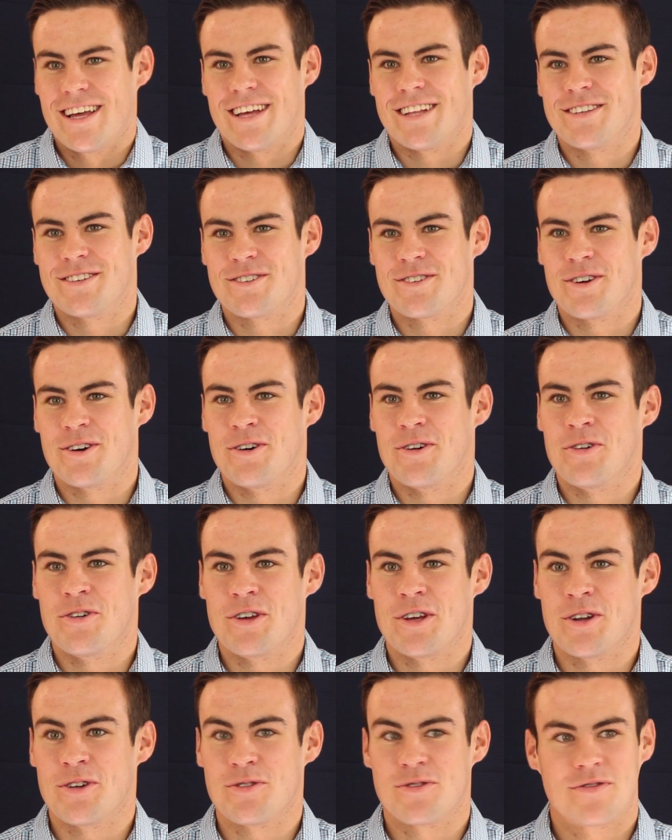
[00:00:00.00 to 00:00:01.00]
And so,
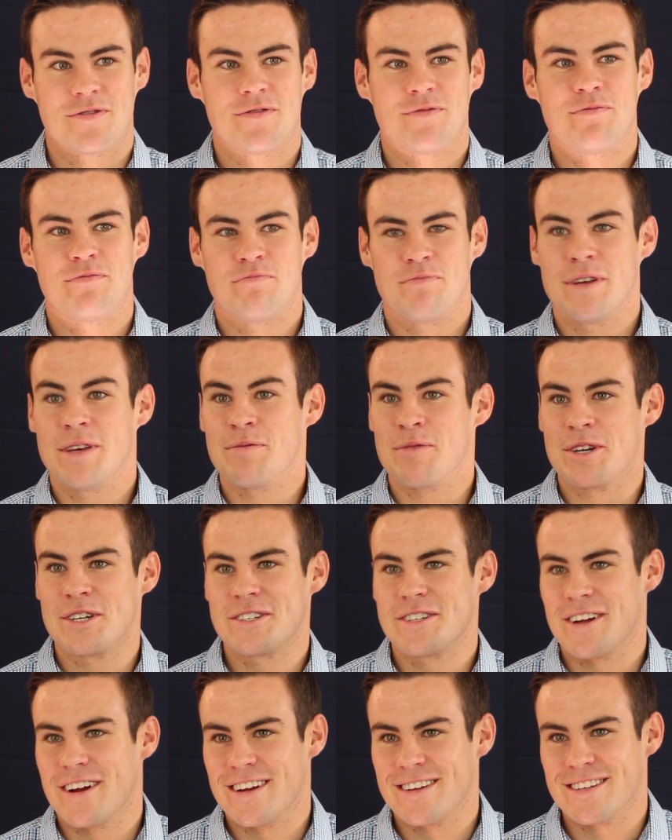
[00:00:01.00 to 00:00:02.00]
you know, being
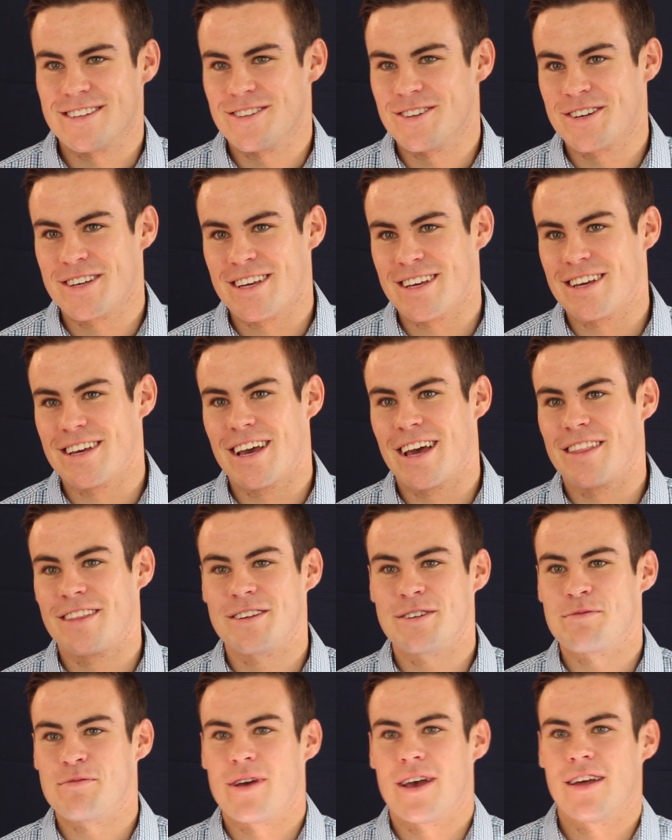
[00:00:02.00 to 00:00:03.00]
missionaries and looking at
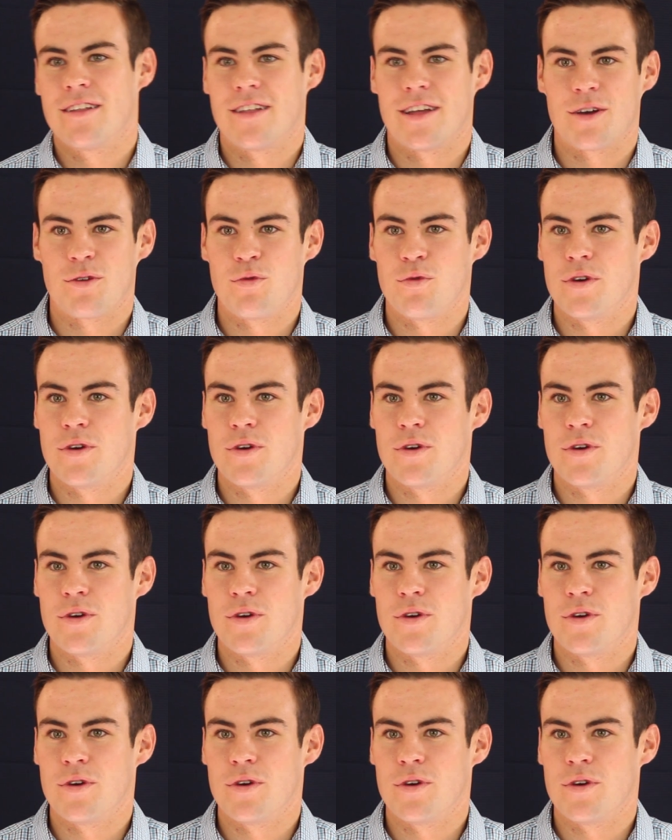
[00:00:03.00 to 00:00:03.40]
this man, like,